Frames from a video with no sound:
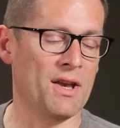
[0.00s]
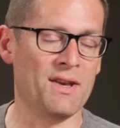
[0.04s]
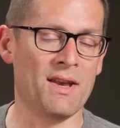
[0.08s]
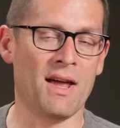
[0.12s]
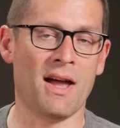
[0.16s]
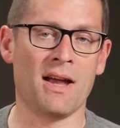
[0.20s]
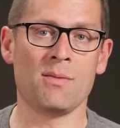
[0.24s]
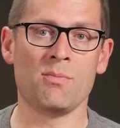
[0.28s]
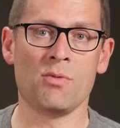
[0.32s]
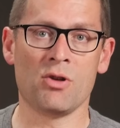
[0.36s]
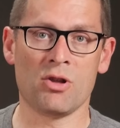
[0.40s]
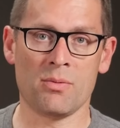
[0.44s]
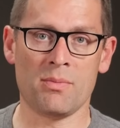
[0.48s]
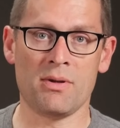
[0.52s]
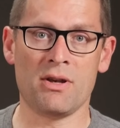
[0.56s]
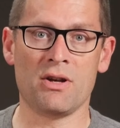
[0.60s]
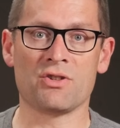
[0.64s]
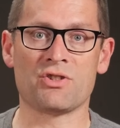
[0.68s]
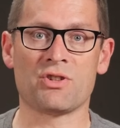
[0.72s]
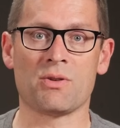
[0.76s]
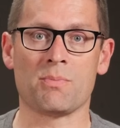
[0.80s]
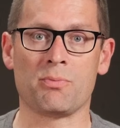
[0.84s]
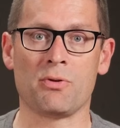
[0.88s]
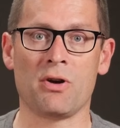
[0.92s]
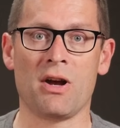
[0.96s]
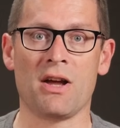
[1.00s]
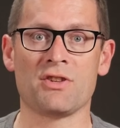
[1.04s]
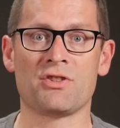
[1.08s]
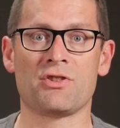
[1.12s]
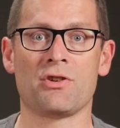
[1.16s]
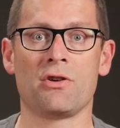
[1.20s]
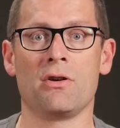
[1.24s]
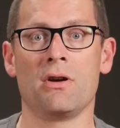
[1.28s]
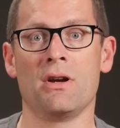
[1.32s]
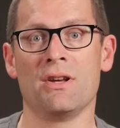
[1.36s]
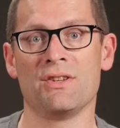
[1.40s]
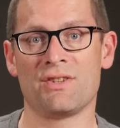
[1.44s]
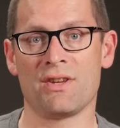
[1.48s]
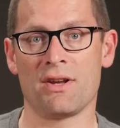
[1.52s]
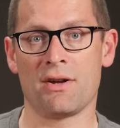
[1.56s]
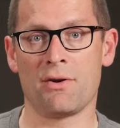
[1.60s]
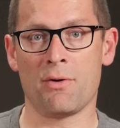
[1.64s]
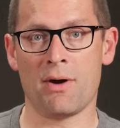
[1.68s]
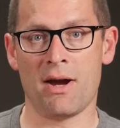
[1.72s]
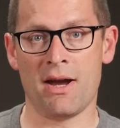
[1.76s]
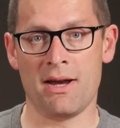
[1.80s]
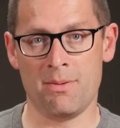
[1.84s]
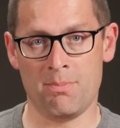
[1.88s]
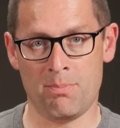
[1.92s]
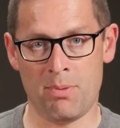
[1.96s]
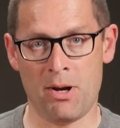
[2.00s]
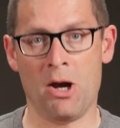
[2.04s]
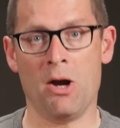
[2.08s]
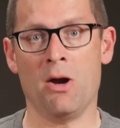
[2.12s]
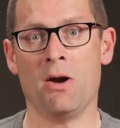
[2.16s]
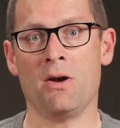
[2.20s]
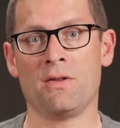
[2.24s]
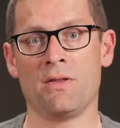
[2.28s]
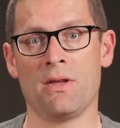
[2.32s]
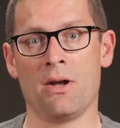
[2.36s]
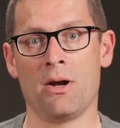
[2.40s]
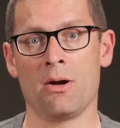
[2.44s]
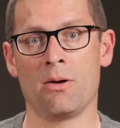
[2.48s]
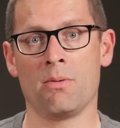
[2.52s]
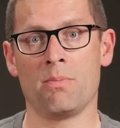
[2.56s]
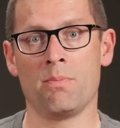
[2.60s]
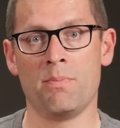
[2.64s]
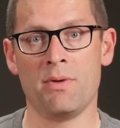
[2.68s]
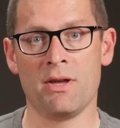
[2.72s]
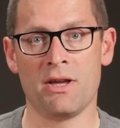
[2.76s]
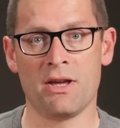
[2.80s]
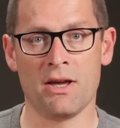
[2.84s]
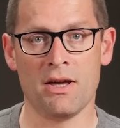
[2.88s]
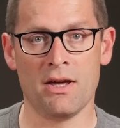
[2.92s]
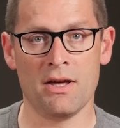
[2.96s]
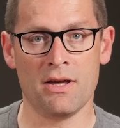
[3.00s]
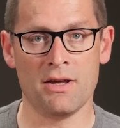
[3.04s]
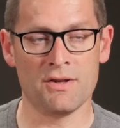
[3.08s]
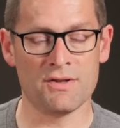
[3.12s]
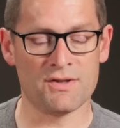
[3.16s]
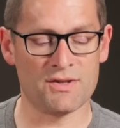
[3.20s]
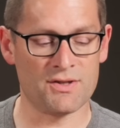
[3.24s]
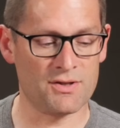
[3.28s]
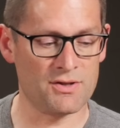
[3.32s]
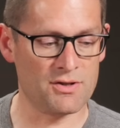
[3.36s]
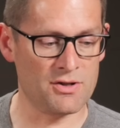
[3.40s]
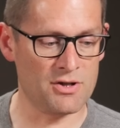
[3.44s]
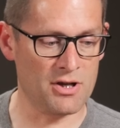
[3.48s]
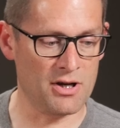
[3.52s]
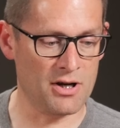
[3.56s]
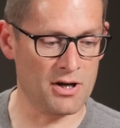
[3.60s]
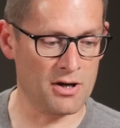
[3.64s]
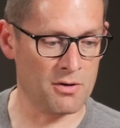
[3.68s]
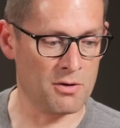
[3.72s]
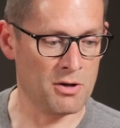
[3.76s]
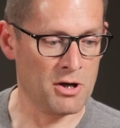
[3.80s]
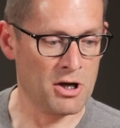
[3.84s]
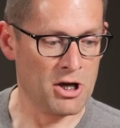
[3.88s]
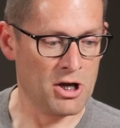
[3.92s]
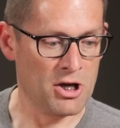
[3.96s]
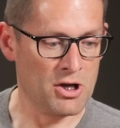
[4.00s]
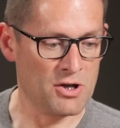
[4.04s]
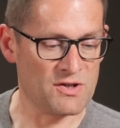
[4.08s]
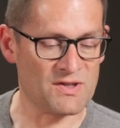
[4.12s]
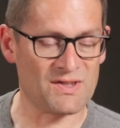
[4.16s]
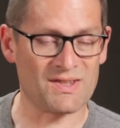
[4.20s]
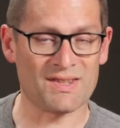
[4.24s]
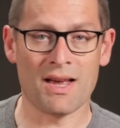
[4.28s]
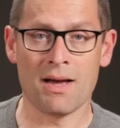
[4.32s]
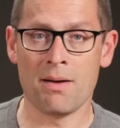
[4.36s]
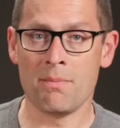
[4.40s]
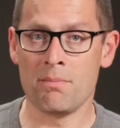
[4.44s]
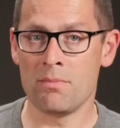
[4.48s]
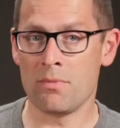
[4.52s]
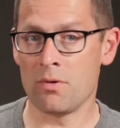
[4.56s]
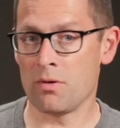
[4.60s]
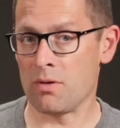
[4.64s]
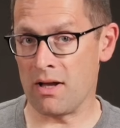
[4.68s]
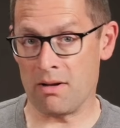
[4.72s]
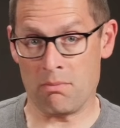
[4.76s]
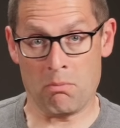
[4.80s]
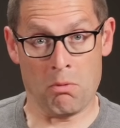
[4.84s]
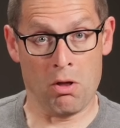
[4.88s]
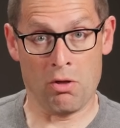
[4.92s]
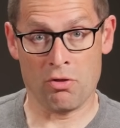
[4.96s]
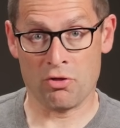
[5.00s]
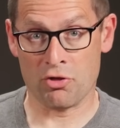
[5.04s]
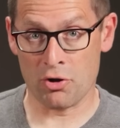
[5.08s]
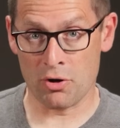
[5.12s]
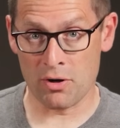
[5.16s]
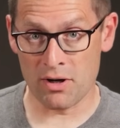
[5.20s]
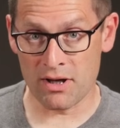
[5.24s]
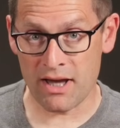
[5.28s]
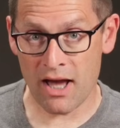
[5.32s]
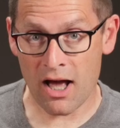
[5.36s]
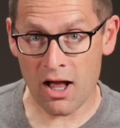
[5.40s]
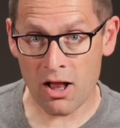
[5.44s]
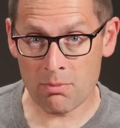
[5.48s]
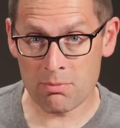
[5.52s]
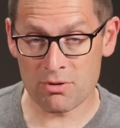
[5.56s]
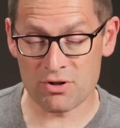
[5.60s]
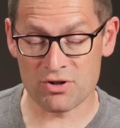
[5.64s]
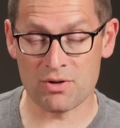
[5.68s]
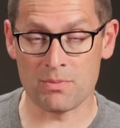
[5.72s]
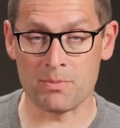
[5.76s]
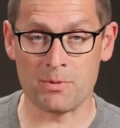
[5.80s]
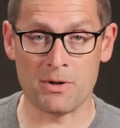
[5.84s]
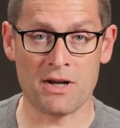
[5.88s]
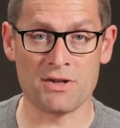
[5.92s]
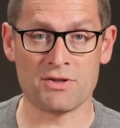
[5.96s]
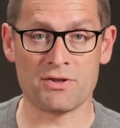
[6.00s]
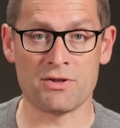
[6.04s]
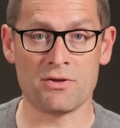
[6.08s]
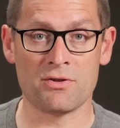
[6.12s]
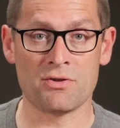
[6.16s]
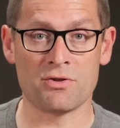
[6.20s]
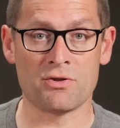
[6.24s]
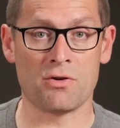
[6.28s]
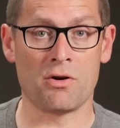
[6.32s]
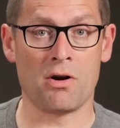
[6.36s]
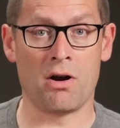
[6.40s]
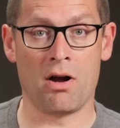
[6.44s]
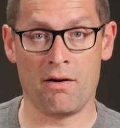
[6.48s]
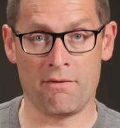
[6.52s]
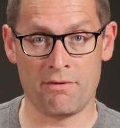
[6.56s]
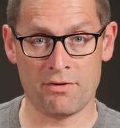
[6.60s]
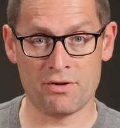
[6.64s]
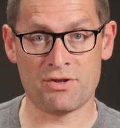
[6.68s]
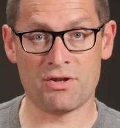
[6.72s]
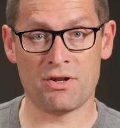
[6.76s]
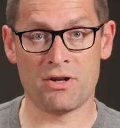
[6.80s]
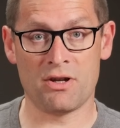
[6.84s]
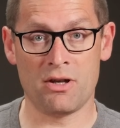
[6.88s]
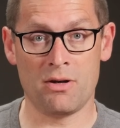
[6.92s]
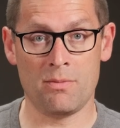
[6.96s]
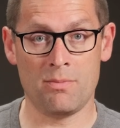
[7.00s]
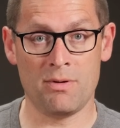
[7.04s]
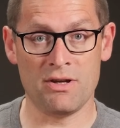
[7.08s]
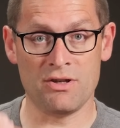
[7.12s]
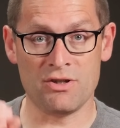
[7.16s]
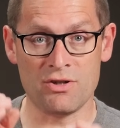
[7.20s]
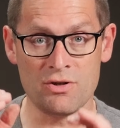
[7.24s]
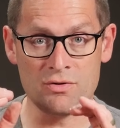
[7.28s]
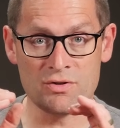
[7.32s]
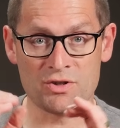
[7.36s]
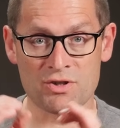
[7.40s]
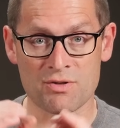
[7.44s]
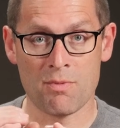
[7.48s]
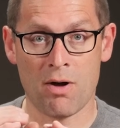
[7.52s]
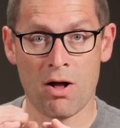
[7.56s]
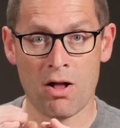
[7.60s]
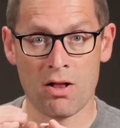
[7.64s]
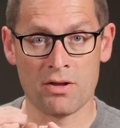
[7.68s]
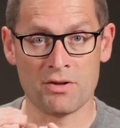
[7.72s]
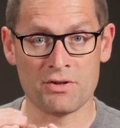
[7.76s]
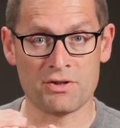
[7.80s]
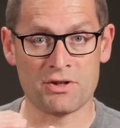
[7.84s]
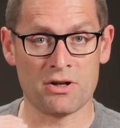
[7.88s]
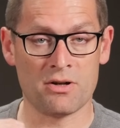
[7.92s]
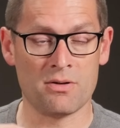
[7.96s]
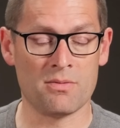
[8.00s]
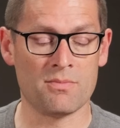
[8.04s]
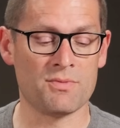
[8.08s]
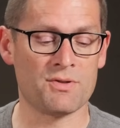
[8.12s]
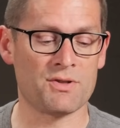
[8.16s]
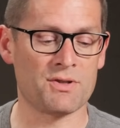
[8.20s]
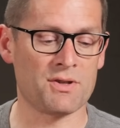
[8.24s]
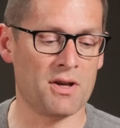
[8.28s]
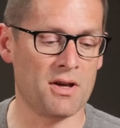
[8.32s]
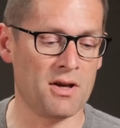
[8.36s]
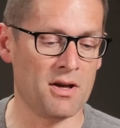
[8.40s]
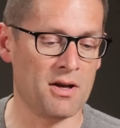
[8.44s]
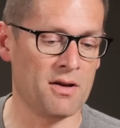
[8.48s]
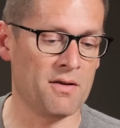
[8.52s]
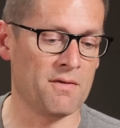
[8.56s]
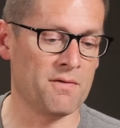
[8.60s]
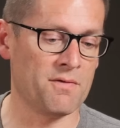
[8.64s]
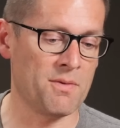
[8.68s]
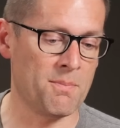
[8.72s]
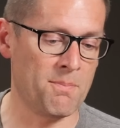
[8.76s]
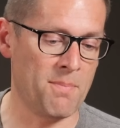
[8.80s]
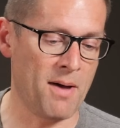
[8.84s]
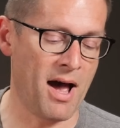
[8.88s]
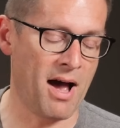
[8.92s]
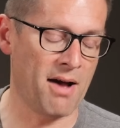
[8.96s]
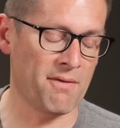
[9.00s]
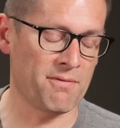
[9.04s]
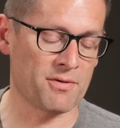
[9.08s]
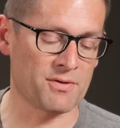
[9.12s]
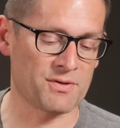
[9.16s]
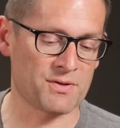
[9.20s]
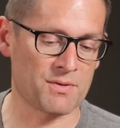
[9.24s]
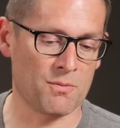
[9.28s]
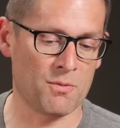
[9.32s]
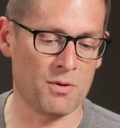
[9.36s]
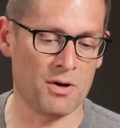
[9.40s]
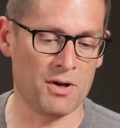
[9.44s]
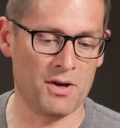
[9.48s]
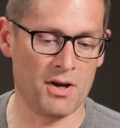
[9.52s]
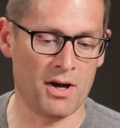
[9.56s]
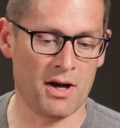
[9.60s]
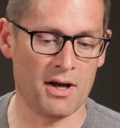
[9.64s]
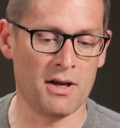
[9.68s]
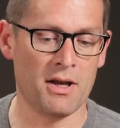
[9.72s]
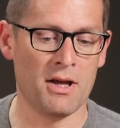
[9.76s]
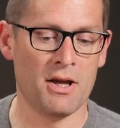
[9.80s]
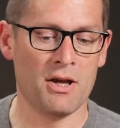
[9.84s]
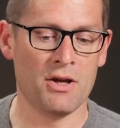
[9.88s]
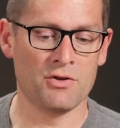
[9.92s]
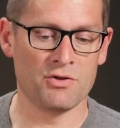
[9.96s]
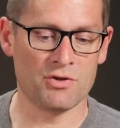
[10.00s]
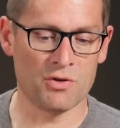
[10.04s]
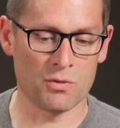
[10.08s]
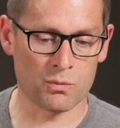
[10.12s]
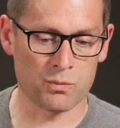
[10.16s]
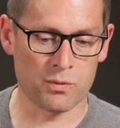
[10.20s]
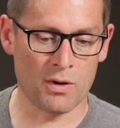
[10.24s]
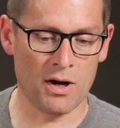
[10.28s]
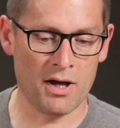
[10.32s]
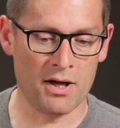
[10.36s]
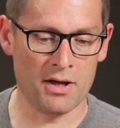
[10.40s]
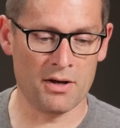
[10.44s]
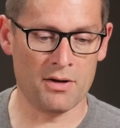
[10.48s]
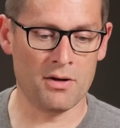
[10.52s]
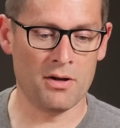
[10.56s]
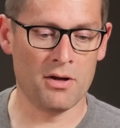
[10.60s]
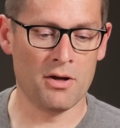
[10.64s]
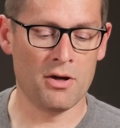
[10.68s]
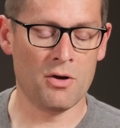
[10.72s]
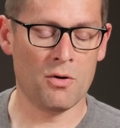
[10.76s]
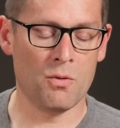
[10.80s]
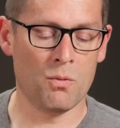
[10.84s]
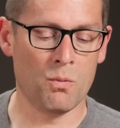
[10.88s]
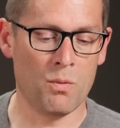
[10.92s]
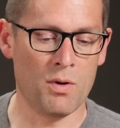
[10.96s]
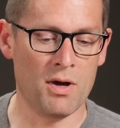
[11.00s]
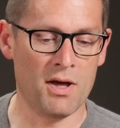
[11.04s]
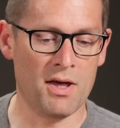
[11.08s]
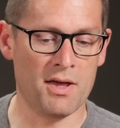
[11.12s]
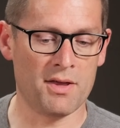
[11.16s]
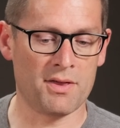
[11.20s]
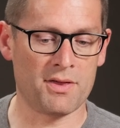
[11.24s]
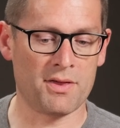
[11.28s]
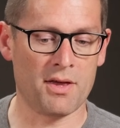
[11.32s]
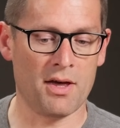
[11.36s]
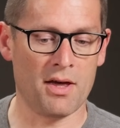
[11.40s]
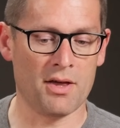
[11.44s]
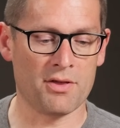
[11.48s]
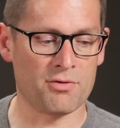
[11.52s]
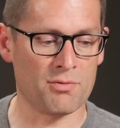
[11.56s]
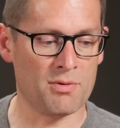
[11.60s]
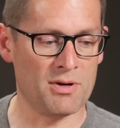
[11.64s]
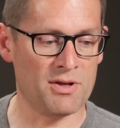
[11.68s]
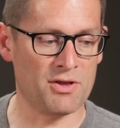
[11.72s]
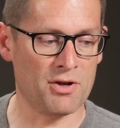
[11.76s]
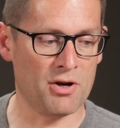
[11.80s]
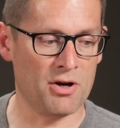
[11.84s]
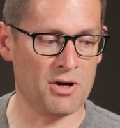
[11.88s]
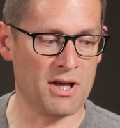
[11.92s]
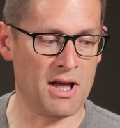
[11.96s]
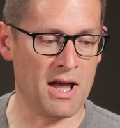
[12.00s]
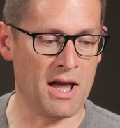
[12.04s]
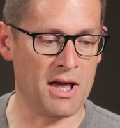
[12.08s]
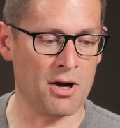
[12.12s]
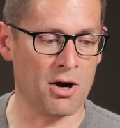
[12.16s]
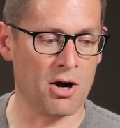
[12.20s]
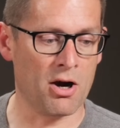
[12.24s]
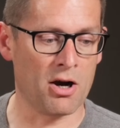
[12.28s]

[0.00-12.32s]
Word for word: a 9mm suppressor is a great pairing there because, you know, some like 30 caliber suppressors are obviously going to be too small in terms of the baffles and whatnot to run with a 338